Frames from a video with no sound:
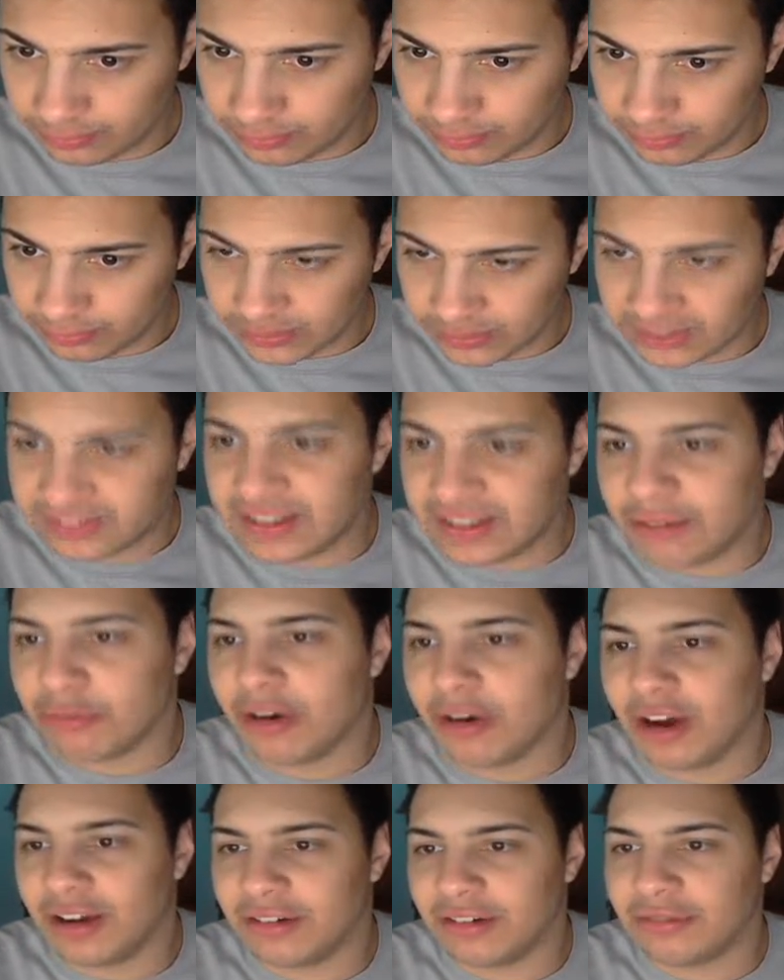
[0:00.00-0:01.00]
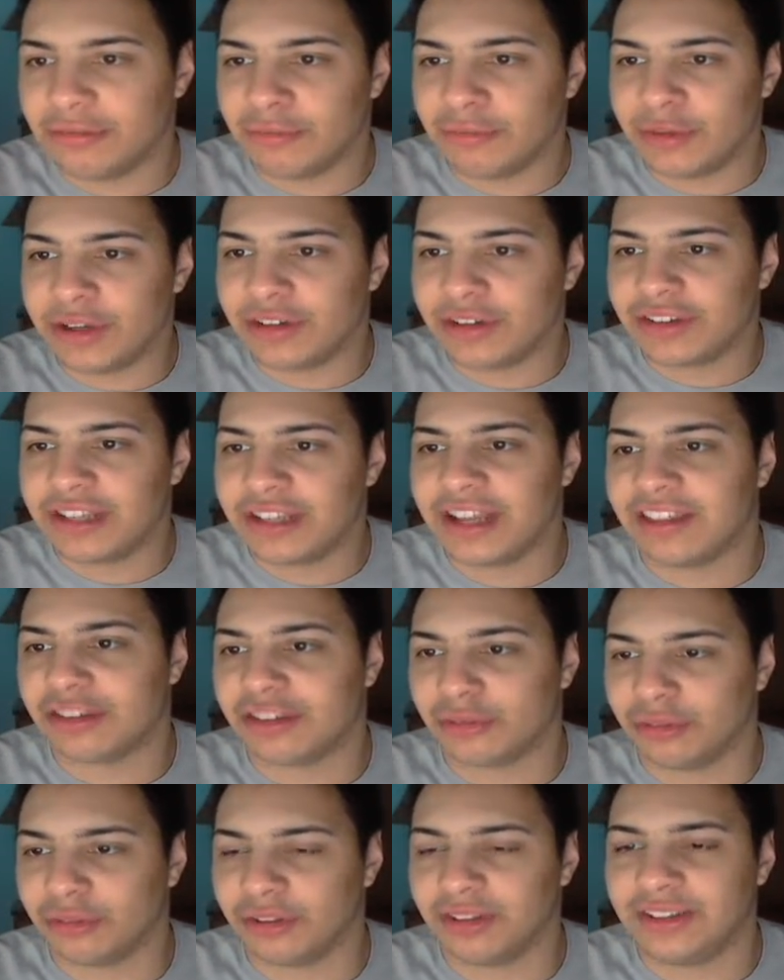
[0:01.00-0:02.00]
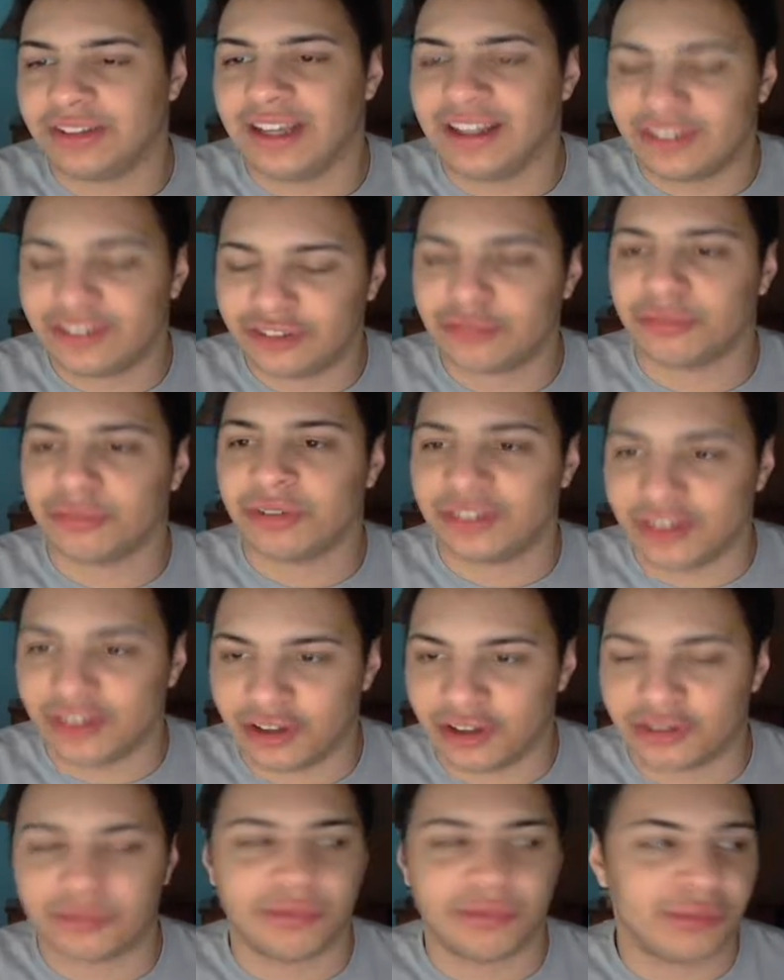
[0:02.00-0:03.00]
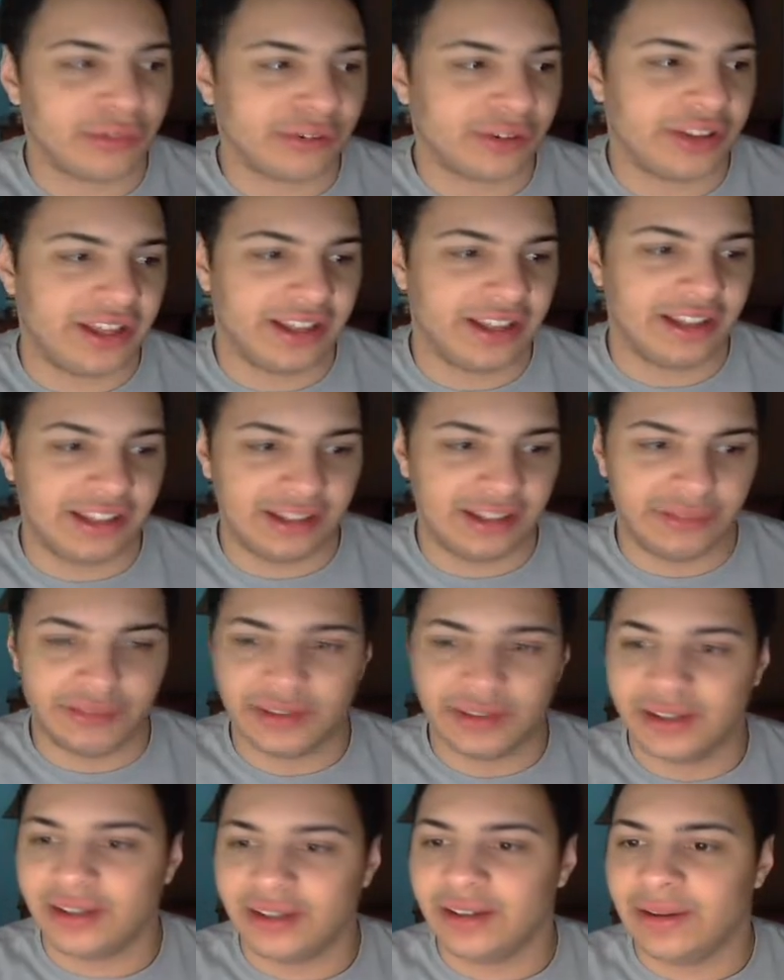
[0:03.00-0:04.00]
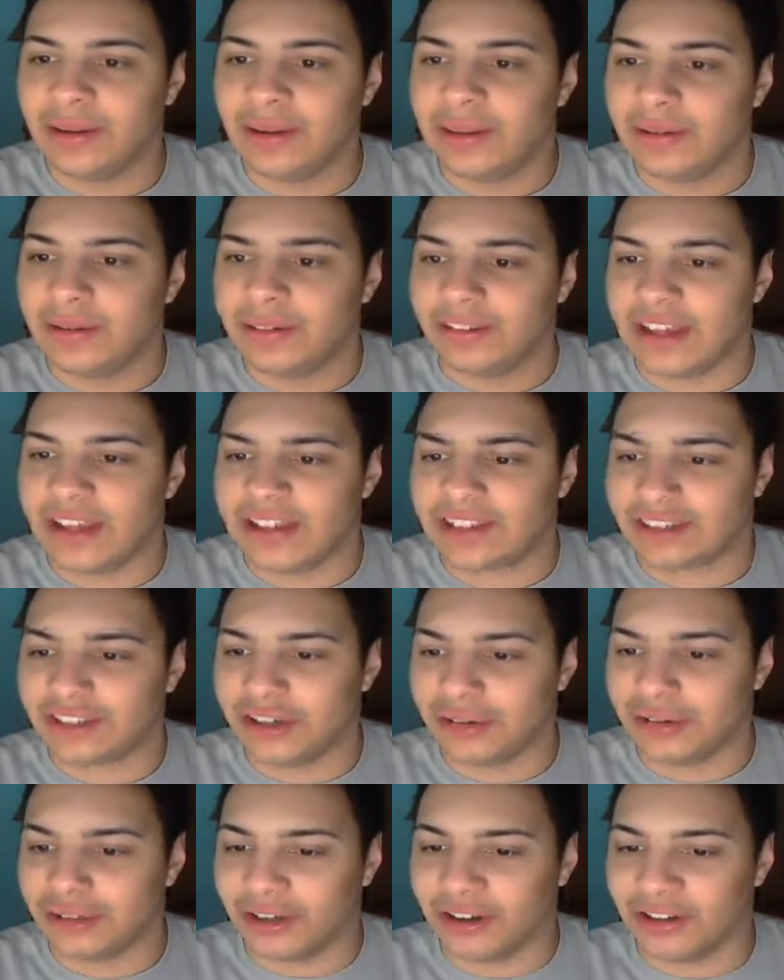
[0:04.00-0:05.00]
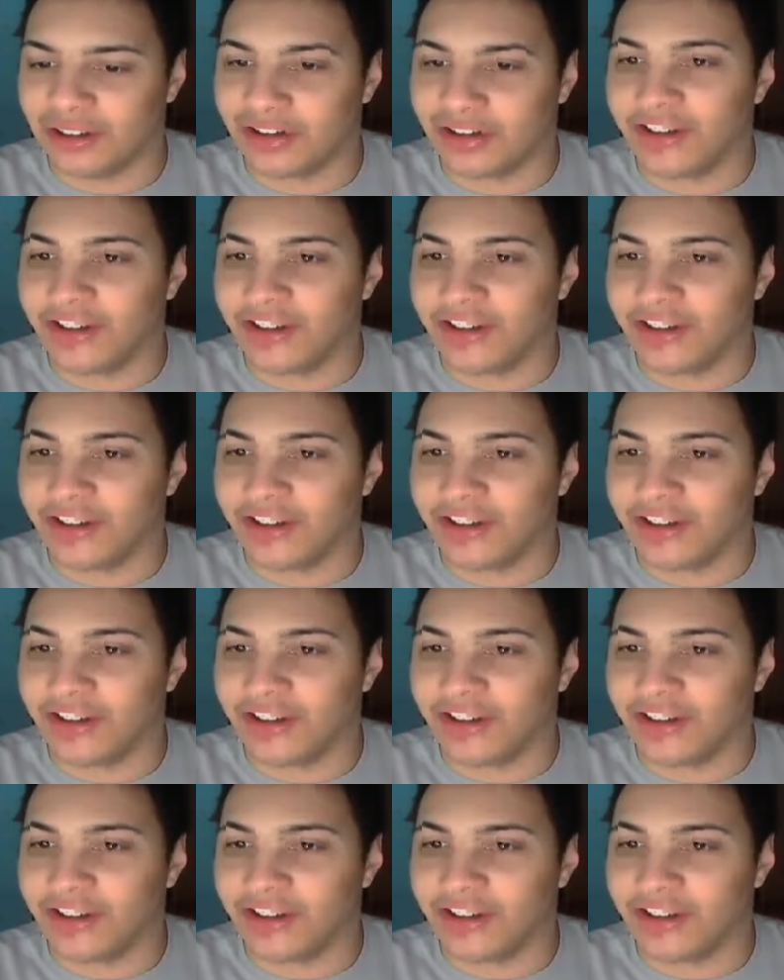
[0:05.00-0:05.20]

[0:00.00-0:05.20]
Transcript: Because they want real test results before they leave. So that's going on. So